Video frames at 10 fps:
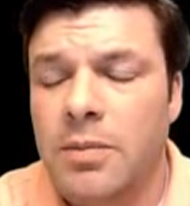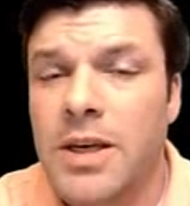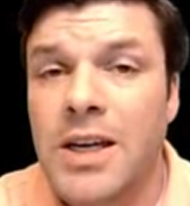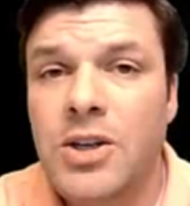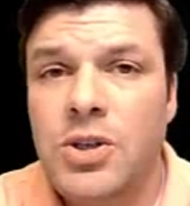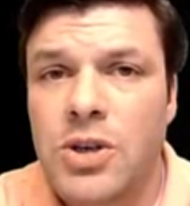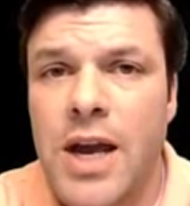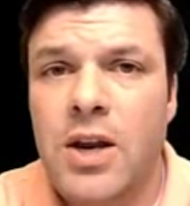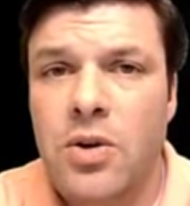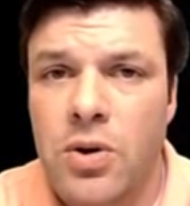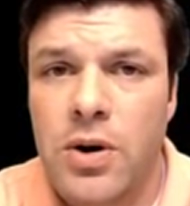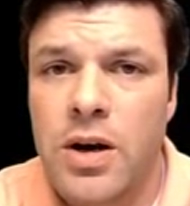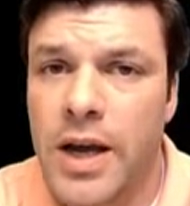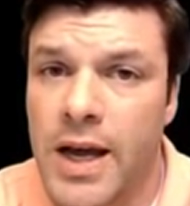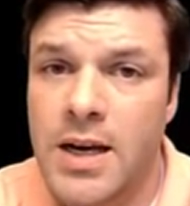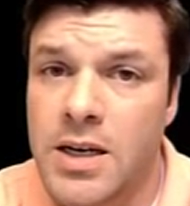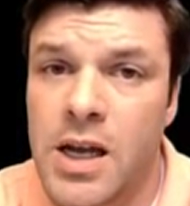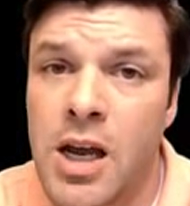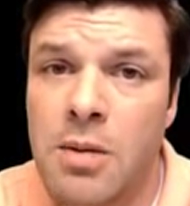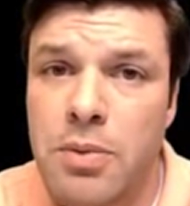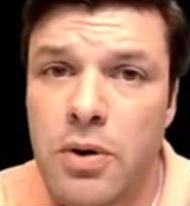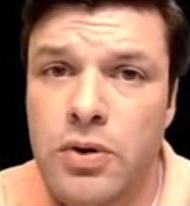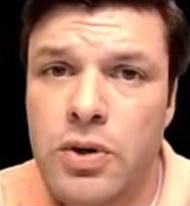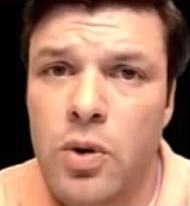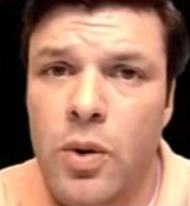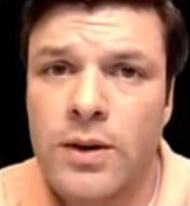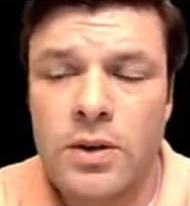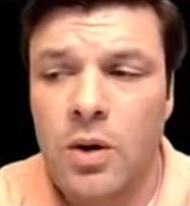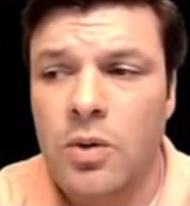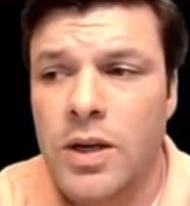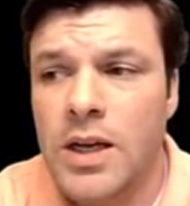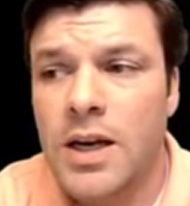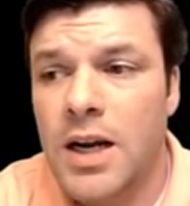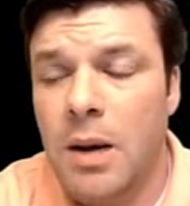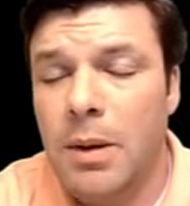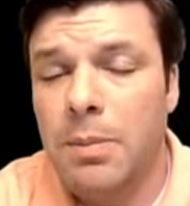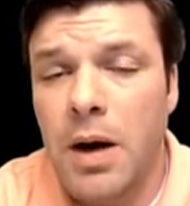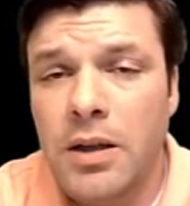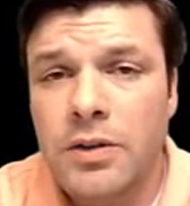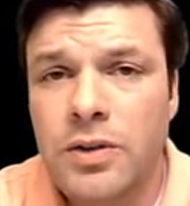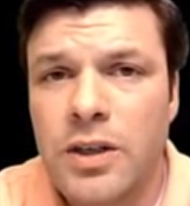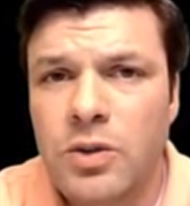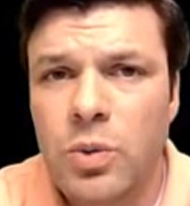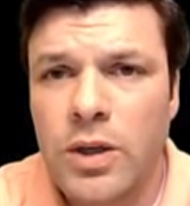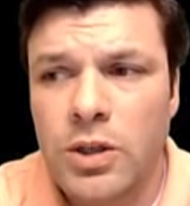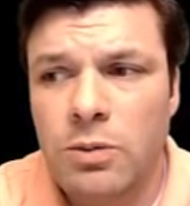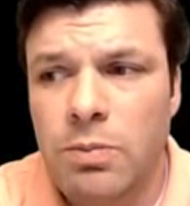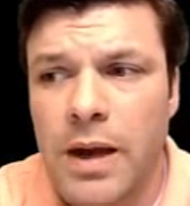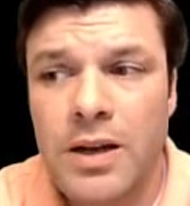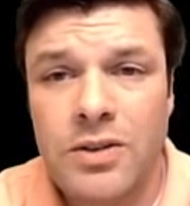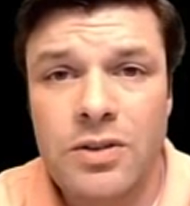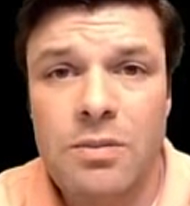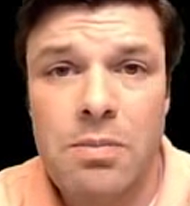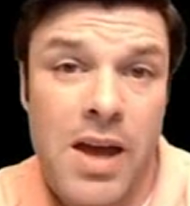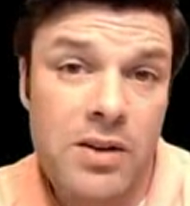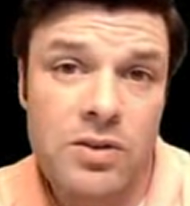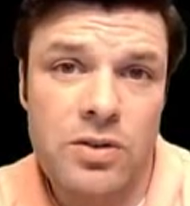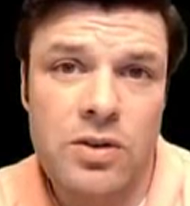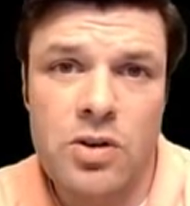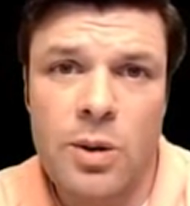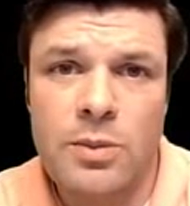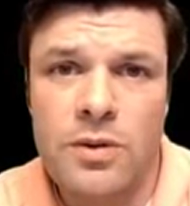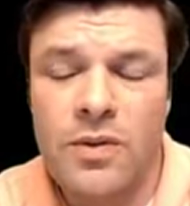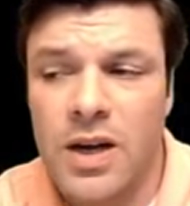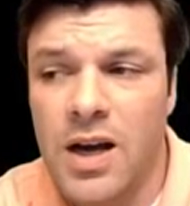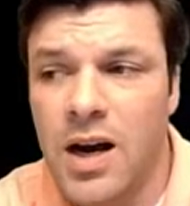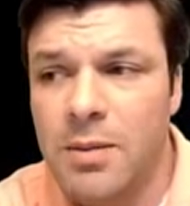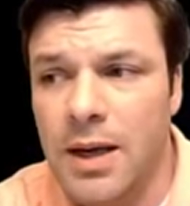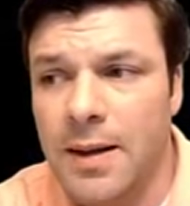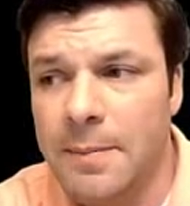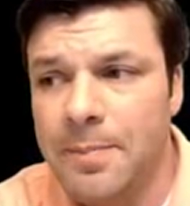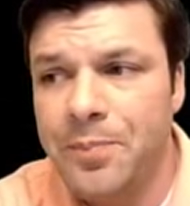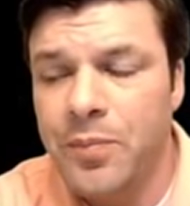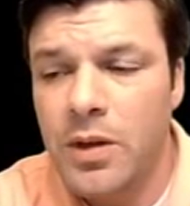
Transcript: Um, each state could and did pursue its own economic policies, which made us a mess in terms of an economy.